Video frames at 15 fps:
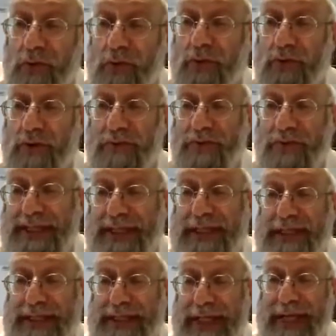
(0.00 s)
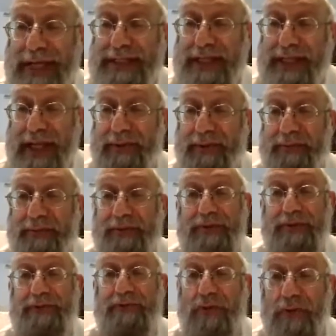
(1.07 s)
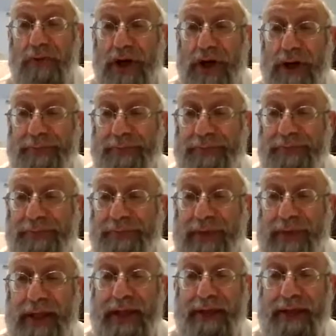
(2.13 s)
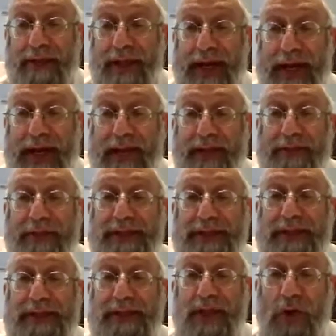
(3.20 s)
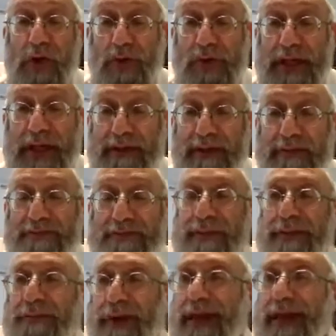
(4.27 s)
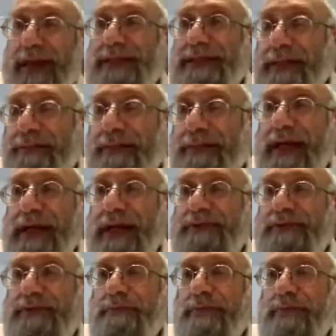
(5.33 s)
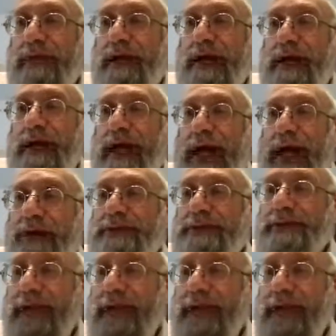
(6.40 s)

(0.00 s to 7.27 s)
Rav Chisda says in Rav Huna that this is only mibayis labayis, from house to